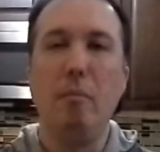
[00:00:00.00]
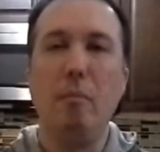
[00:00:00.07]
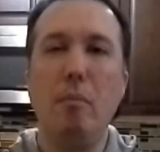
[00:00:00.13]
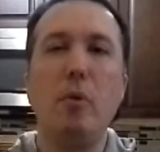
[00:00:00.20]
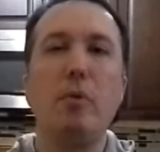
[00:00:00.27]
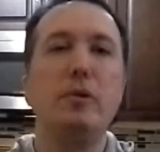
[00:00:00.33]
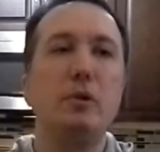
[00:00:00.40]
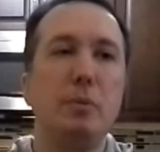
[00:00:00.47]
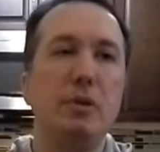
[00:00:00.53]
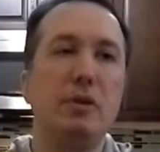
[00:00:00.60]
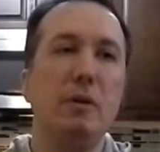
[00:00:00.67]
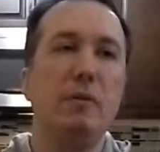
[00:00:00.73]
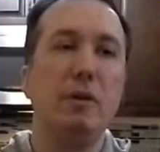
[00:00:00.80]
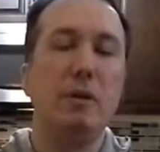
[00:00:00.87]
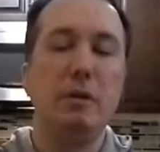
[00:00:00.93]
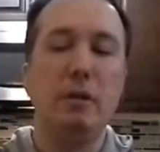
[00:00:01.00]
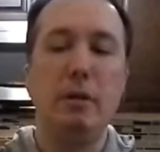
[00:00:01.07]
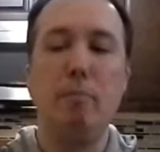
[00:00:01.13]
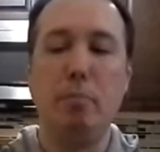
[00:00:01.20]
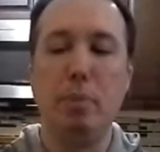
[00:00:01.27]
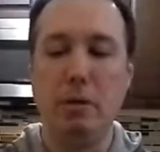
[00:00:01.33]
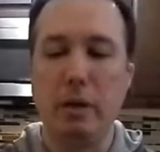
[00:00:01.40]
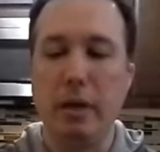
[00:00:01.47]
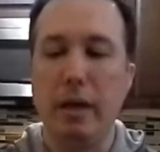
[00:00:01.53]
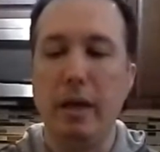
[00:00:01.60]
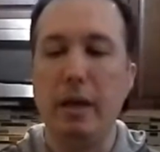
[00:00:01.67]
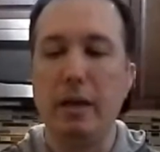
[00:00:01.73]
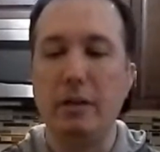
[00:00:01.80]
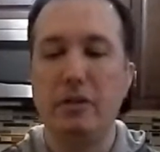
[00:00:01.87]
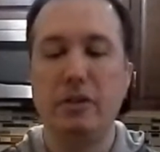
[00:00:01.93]
more specifically
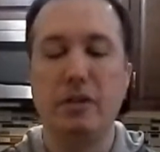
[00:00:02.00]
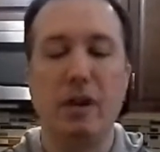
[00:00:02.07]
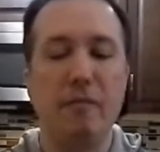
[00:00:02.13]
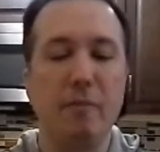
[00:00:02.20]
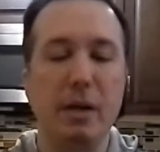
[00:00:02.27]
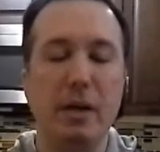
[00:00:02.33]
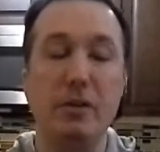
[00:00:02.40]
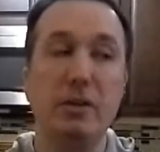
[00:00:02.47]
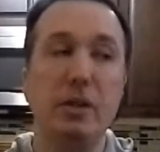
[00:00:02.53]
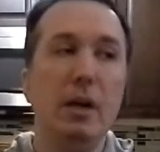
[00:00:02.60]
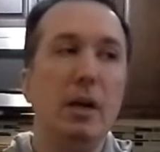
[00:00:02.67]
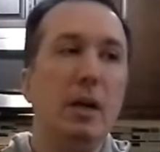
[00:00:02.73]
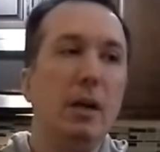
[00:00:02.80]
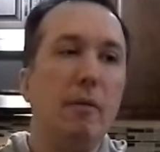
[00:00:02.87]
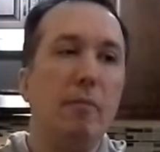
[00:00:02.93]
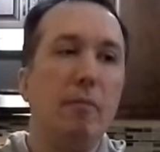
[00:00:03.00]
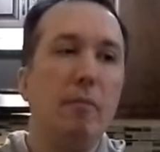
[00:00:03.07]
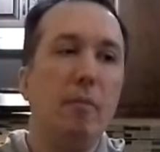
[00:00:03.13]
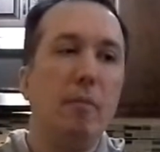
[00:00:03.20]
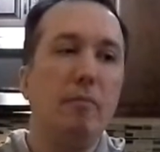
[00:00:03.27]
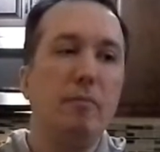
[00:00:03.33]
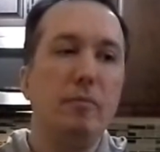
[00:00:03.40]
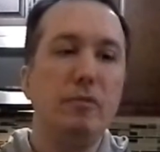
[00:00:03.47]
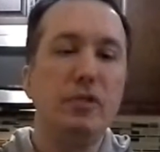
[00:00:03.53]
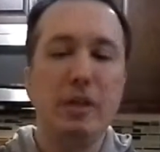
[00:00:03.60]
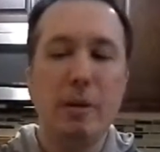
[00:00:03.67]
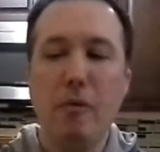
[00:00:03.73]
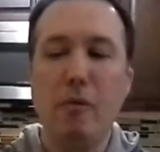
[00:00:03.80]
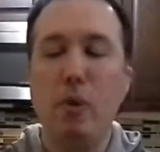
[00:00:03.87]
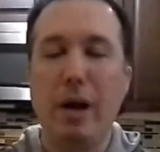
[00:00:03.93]
bullying and stuff, because
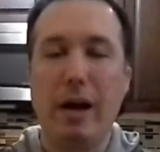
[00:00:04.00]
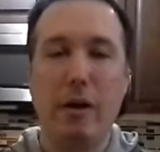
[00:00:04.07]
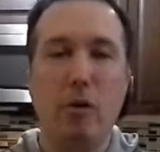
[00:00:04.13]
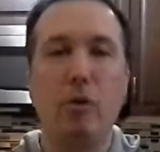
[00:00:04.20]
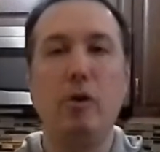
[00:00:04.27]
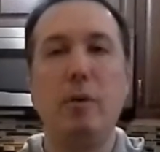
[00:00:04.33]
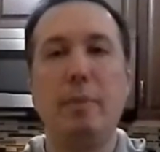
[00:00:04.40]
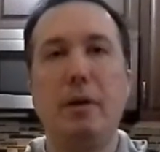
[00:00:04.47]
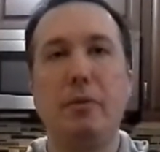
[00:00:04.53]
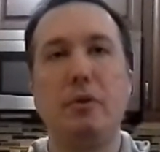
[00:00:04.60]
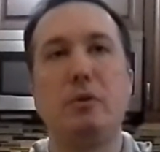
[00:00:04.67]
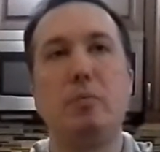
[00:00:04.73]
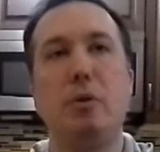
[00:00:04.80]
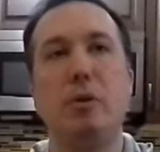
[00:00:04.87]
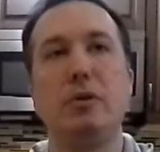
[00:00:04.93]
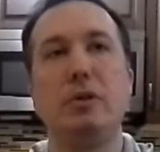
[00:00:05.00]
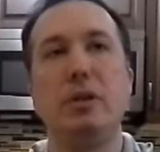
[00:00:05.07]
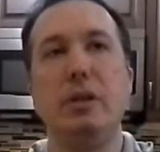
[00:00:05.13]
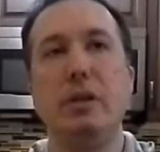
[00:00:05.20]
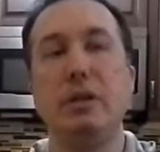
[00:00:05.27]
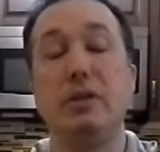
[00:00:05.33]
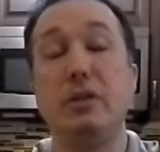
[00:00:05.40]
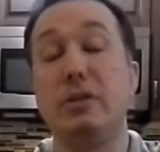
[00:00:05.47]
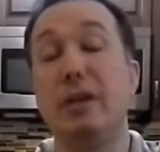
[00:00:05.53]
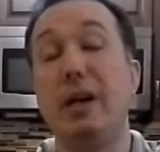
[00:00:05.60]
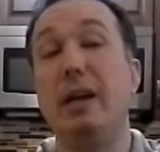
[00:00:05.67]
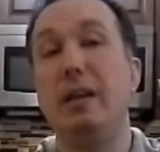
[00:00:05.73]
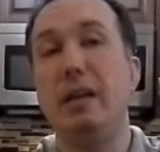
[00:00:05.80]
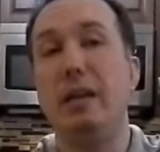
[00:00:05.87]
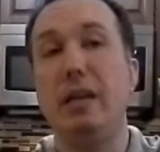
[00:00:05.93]
some of what I heard about this person is
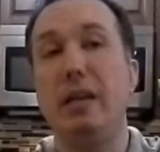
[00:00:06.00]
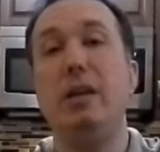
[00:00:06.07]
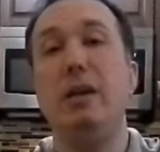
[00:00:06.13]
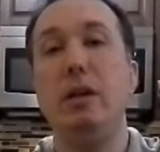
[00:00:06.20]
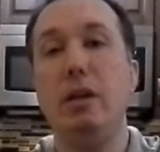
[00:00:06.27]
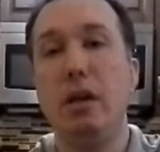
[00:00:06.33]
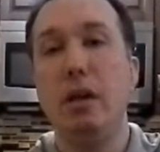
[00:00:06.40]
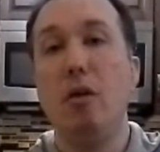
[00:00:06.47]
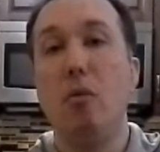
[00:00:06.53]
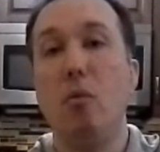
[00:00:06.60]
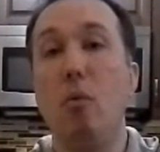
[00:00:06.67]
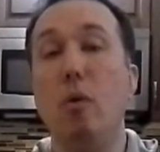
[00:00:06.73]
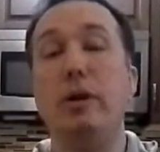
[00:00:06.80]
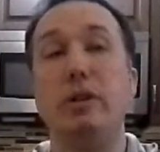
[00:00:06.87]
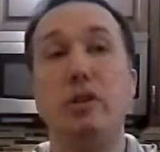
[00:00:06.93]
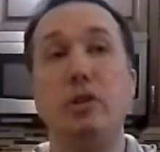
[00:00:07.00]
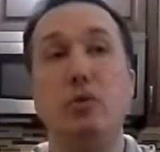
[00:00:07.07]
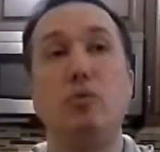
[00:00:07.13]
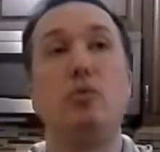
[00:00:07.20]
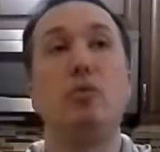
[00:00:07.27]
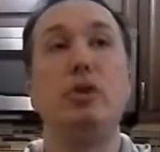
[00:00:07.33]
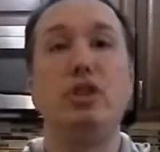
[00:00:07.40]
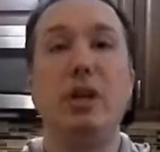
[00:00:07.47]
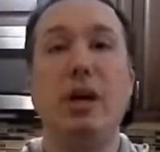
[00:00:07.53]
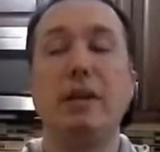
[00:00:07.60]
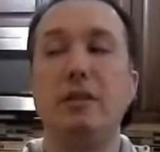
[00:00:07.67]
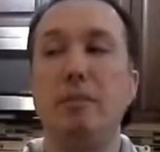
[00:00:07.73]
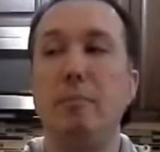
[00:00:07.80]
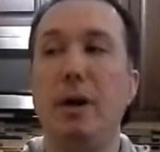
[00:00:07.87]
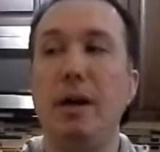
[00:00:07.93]
that he was
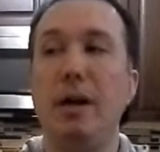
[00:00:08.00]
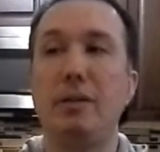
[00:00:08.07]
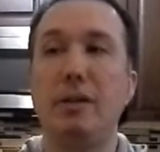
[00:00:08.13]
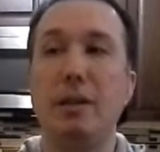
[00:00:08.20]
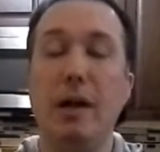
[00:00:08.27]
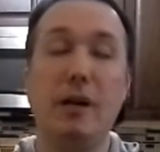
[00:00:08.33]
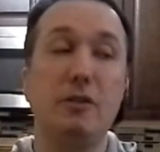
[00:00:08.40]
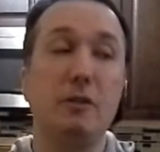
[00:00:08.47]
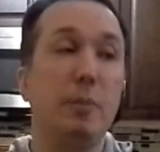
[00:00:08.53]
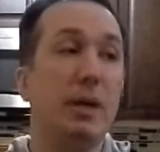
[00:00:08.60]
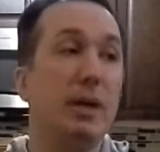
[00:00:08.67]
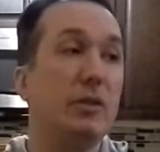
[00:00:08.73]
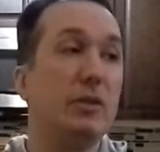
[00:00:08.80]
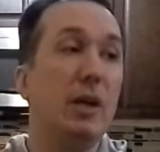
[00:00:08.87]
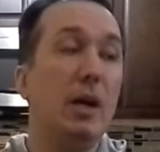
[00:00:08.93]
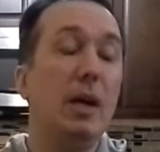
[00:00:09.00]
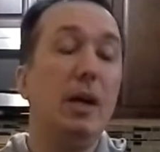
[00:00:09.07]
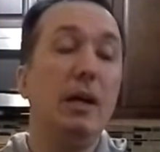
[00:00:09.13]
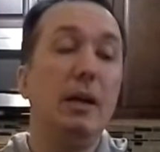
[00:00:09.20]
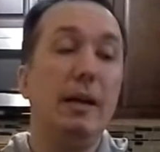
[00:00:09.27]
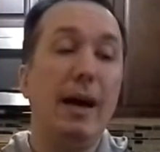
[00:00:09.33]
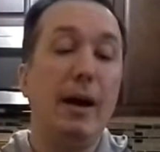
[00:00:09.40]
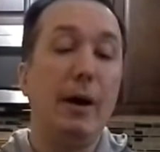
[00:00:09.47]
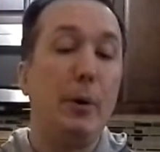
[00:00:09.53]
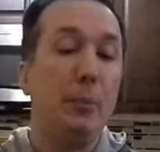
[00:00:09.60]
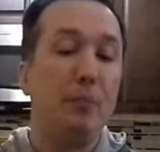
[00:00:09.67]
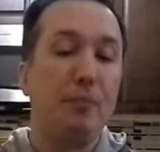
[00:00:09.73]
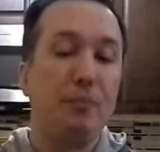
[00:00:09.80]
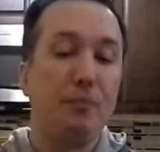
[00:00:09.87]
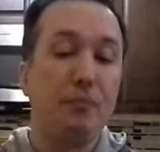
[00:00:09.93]
rejected by his classmates.
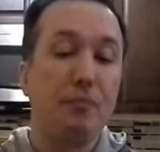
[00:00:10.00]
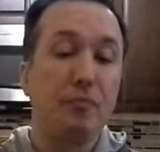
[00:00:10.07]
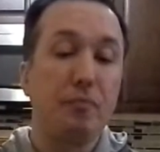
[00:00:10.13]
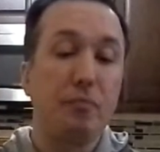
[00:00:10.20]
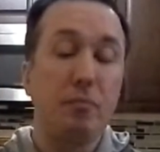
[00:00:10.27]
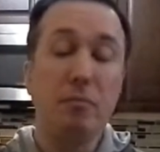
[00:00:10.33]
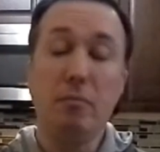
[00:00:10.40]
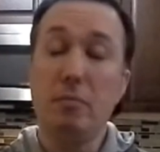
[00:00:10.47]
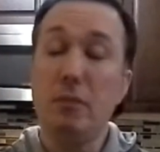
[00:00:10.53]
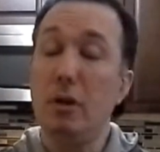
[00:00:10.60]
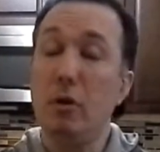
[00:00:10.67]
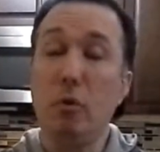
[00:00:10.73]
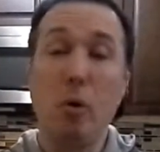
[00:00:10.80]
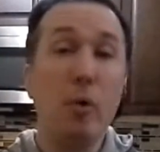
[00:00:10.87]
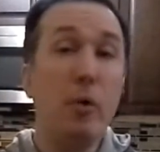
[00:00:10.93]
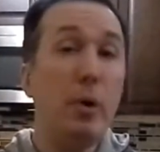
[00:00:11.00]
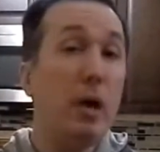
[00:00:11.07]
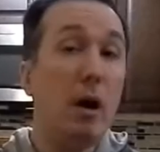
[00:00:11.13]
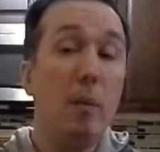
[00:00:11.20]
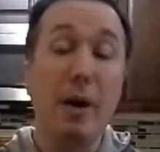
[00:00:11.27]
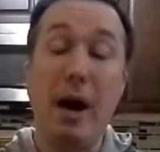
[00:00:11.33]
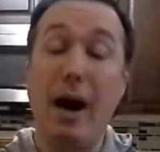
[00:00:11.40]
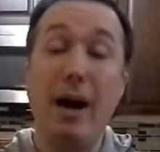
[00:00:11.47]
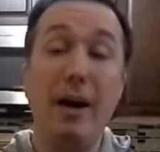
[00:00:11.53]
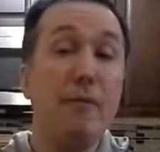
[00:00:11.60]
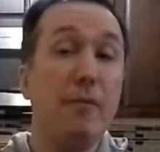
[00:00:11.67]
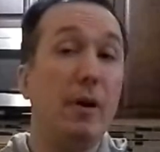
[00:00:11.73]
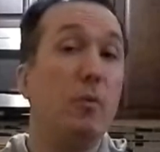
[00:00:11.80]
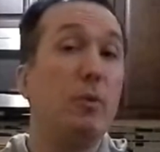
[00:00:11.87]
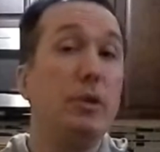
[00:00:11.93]
Now, growing up, I
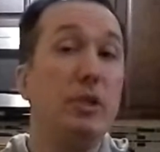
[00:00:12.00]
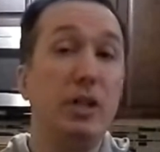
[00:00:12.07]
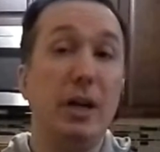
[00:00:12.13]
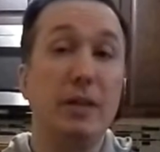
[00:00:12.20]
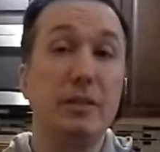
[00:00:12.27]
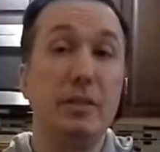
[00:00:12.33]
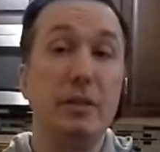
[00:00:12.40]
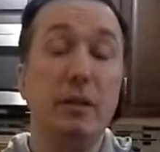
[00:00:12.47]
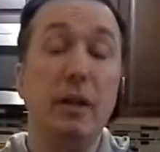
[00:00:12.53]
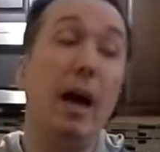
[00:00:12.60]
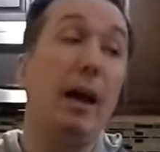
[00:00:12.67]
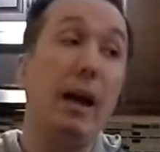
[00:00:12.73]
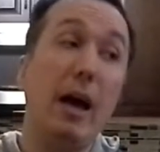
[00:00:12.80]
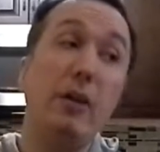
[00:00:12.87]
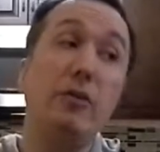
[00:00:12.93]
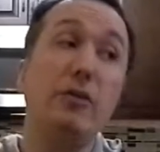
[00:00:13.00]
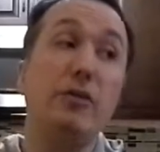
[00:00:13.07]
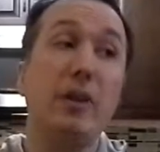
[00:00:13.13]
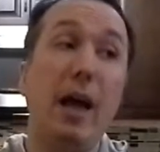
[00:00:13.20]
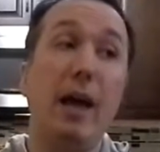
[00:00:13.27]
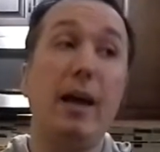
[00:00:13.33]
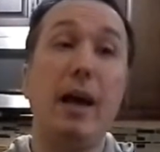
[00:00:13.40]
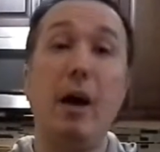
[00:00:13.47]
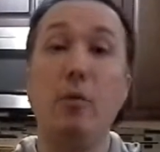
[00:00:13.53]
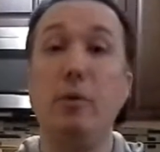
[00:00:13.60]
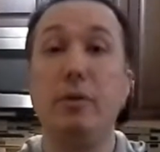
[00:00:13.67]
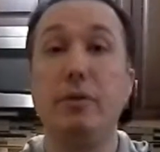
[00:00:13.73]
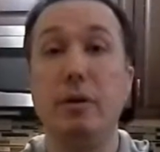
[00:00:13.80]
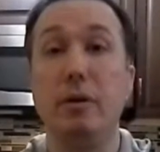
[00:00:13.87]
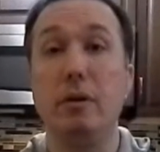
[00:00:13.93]
felt rejected, and I used to hang out
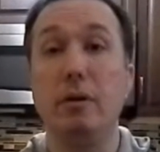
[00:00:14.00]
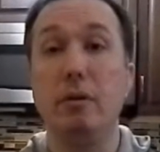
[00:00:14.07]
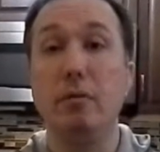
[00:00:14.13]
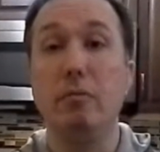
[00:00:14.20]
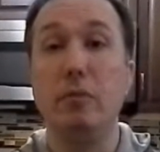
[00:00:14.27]
with the